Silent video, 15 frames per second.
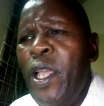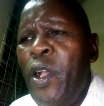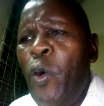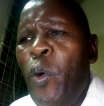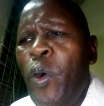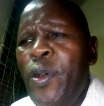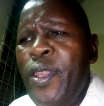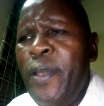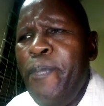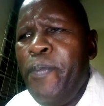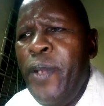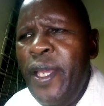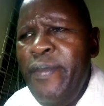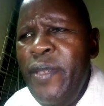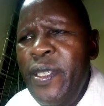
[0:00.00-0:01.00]
or the
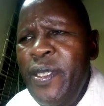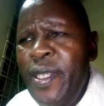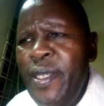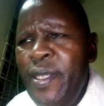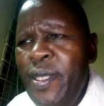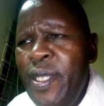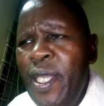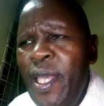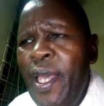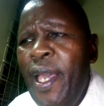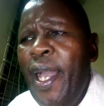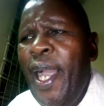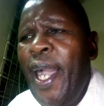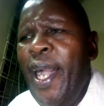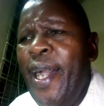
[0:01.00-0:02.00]
premises
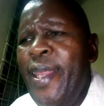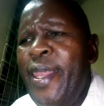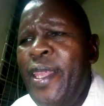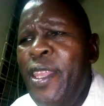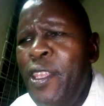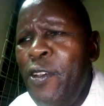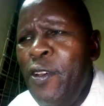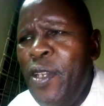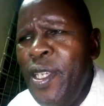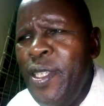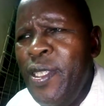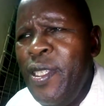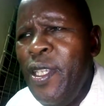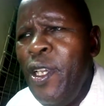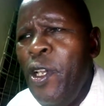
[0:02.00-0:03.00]
are the
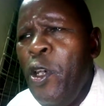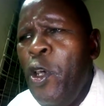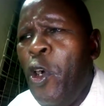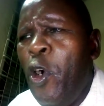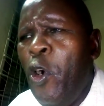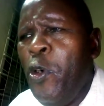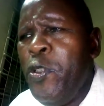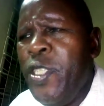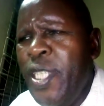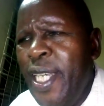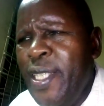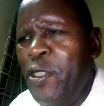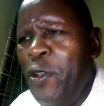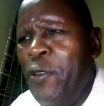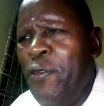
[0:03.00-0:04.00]
theories or
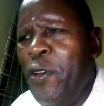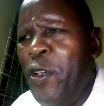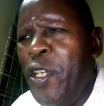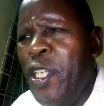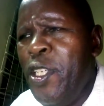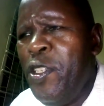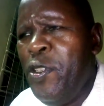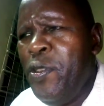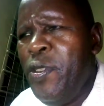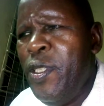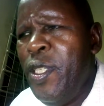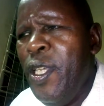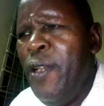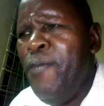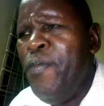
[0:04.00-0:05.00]
sets of
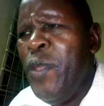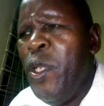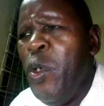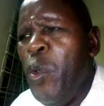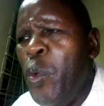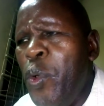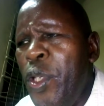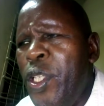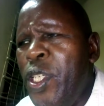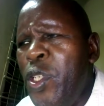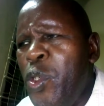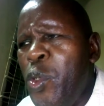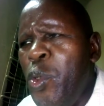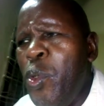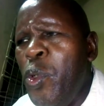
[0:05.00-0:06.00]
conditions which
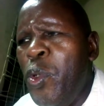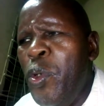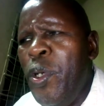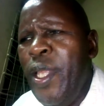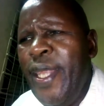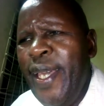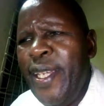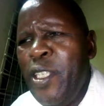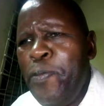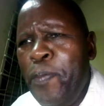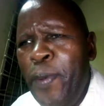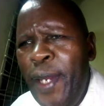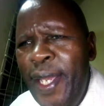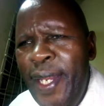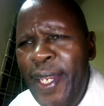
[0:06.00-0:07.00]
do the
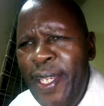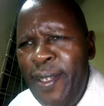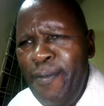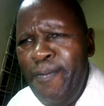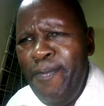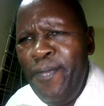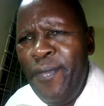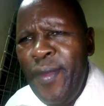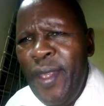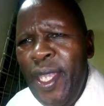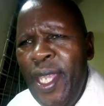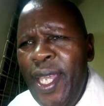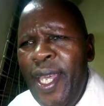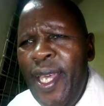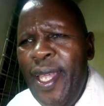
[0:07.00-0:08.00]
explaining.
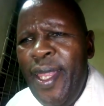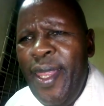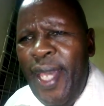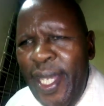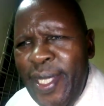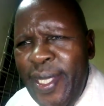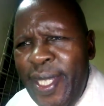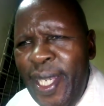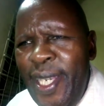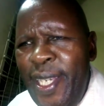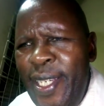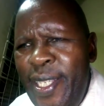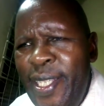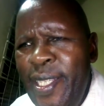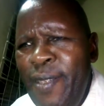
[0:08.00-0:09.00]
That
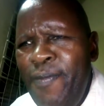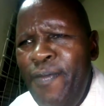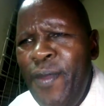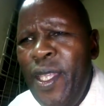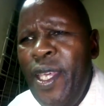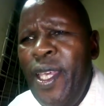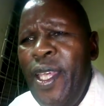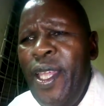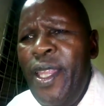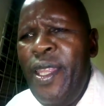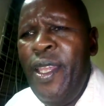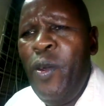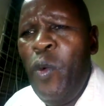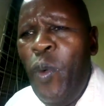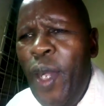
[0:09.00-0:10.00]
said,
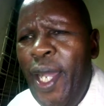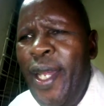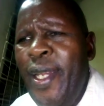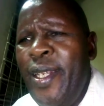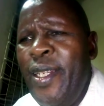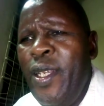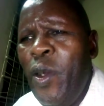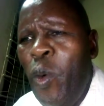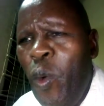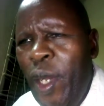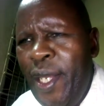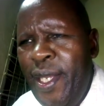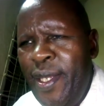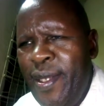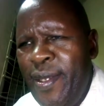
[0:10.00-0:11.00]
the word
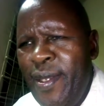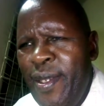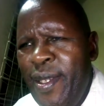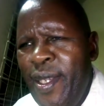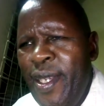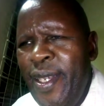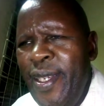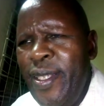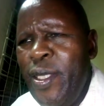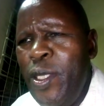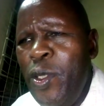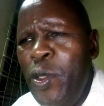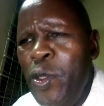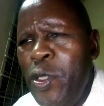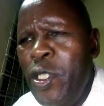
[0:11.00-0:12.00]
why is
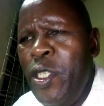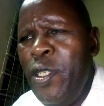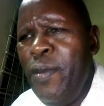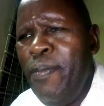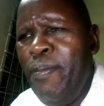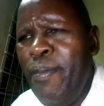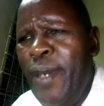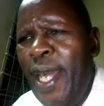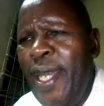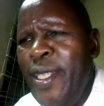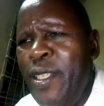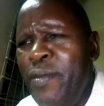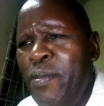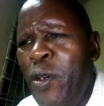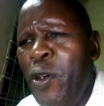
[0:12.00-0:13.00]
used
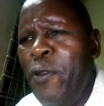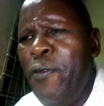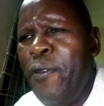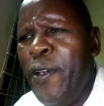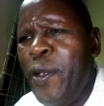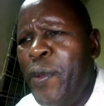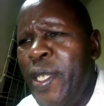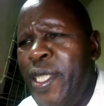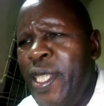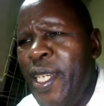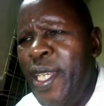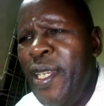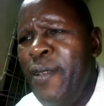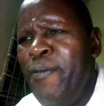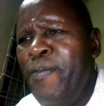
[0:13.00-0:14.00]
much more
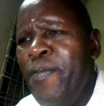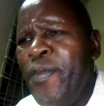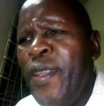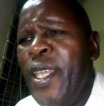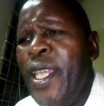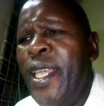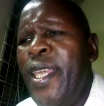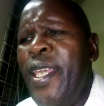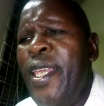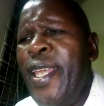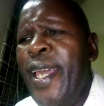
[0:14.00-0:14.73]
frequently in